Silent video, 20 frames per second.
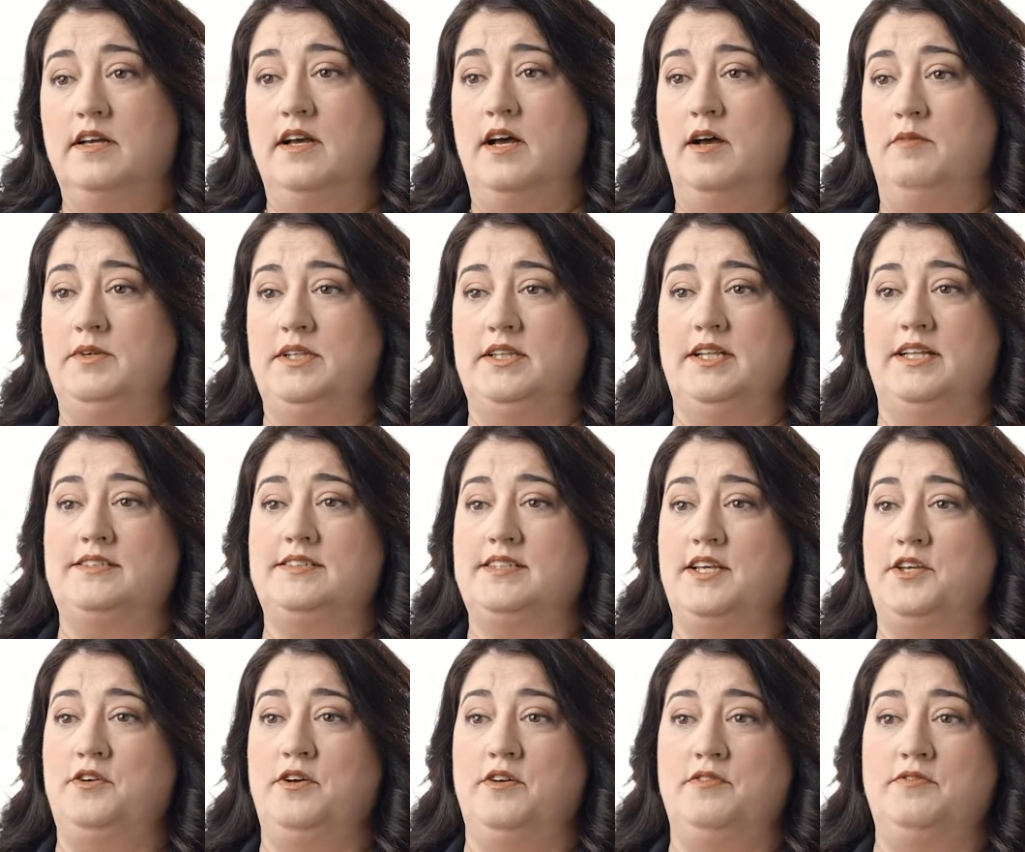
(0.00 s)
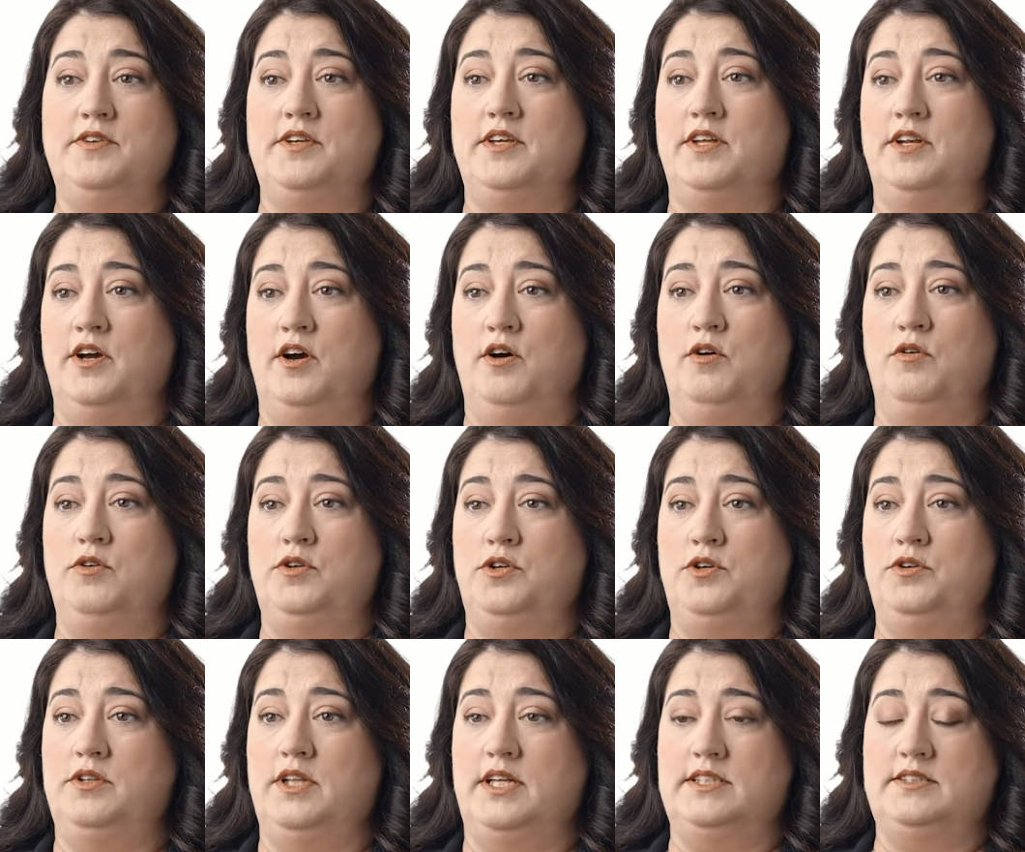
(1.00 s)
I mean, let's say you have,
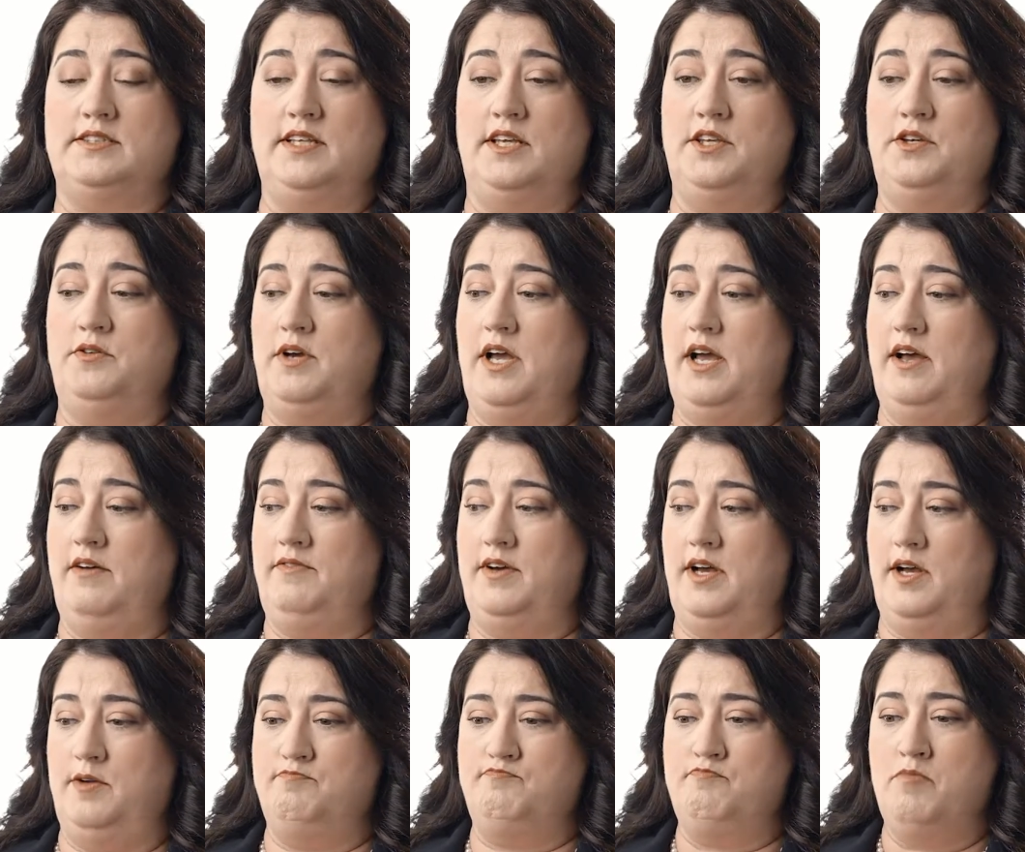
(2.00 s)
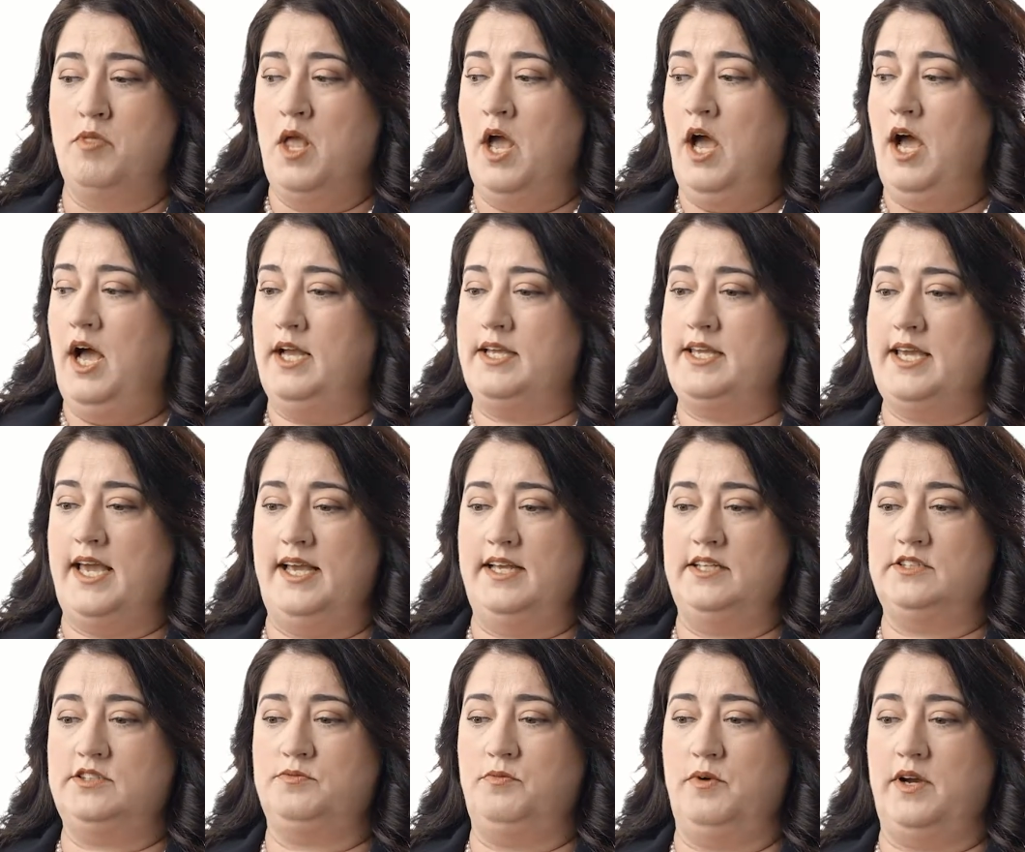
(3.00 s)
let's say you have a
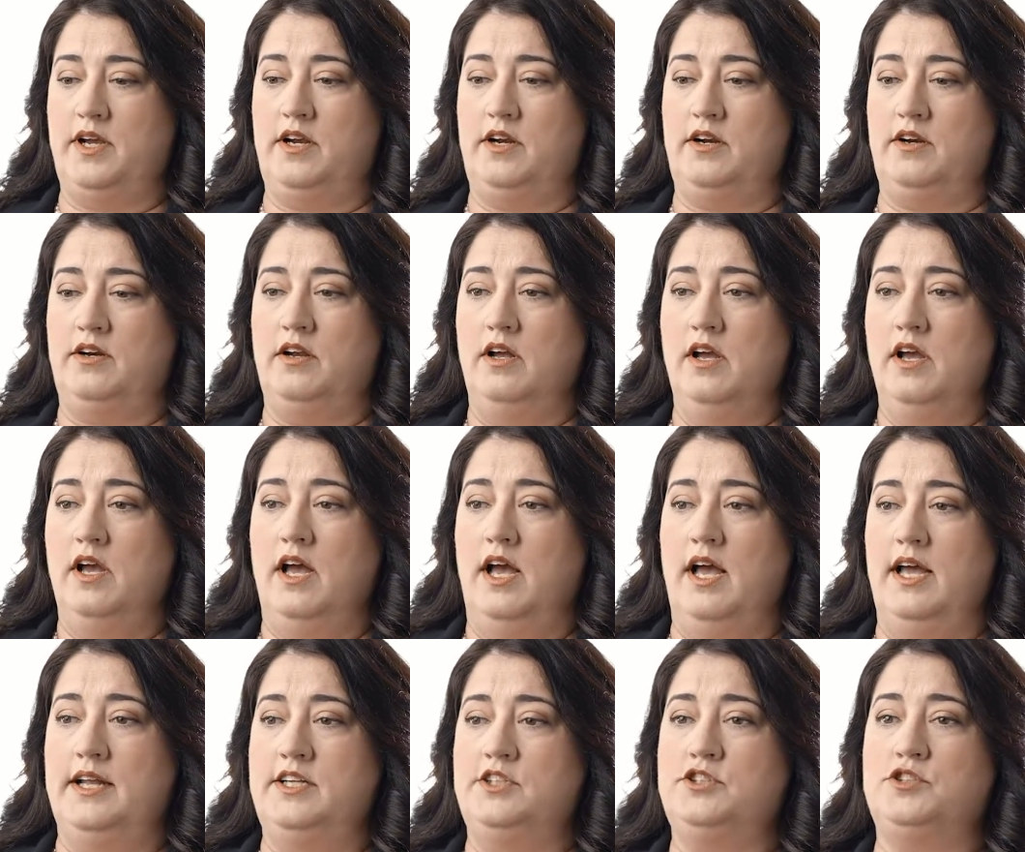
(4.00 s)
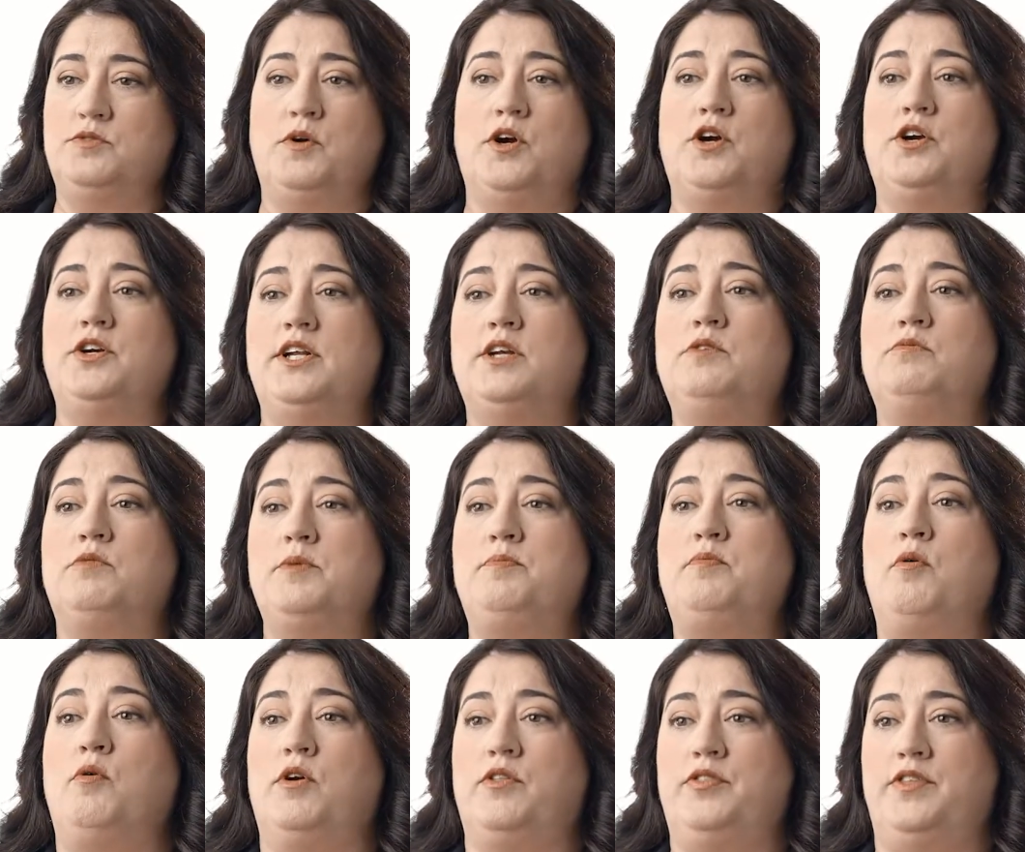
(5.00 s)
case where an injured worker didn't
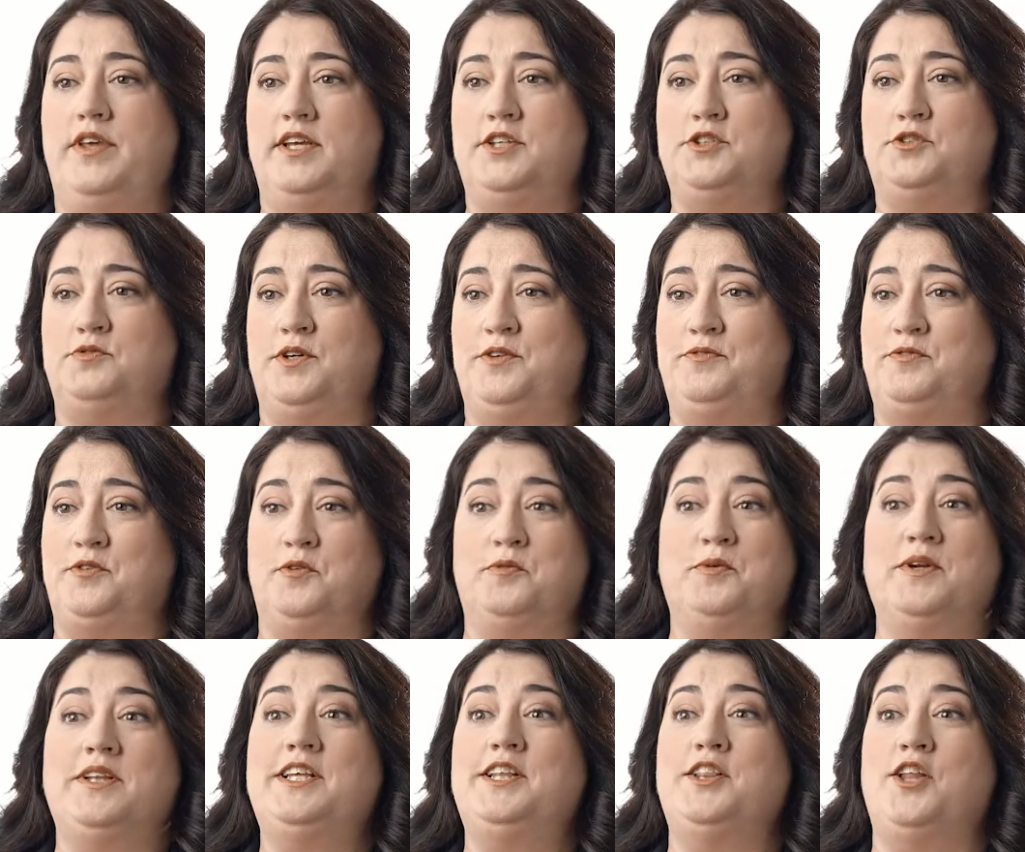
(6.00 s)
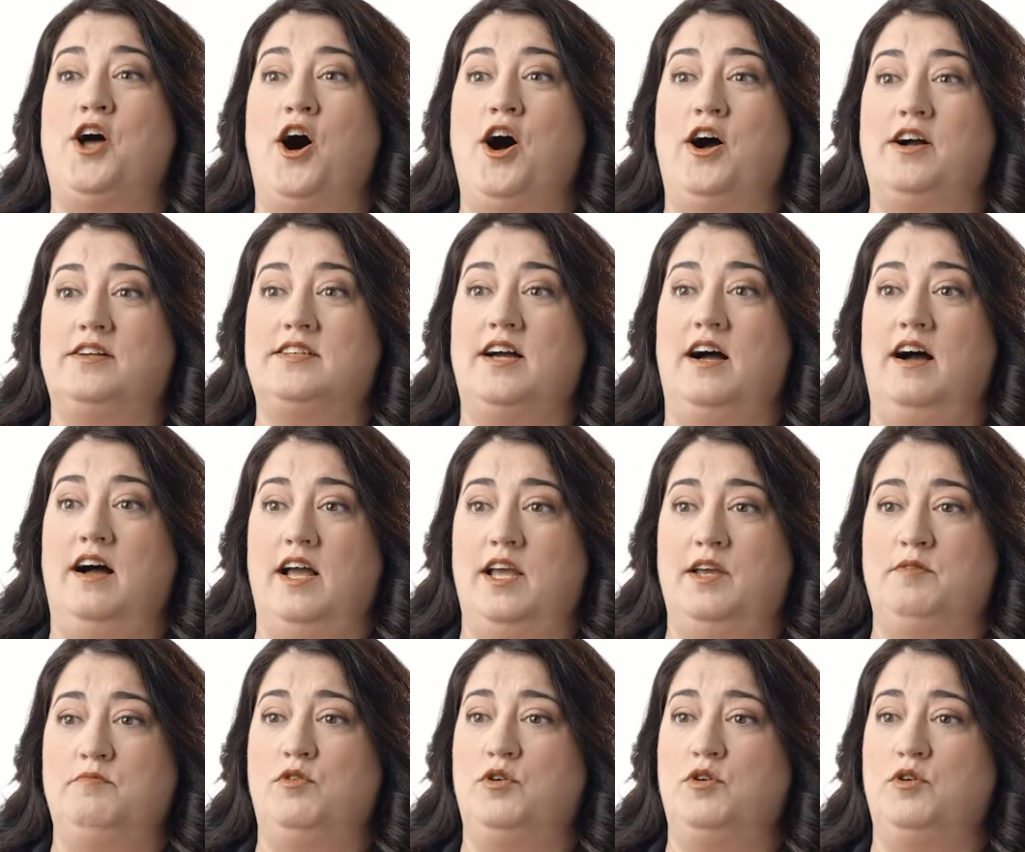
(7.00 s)
report the injury for a really long time.